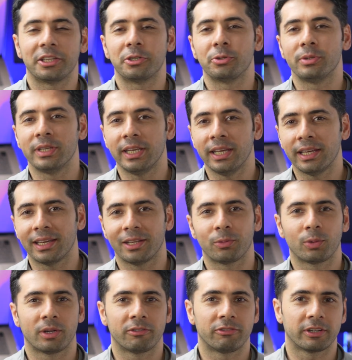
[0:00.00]
unique and
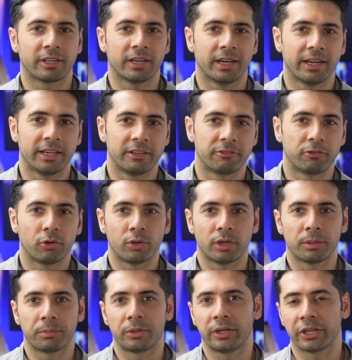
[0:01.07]
one-of-a-kind phone
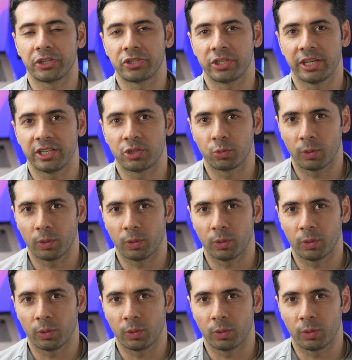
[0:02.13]
number exchange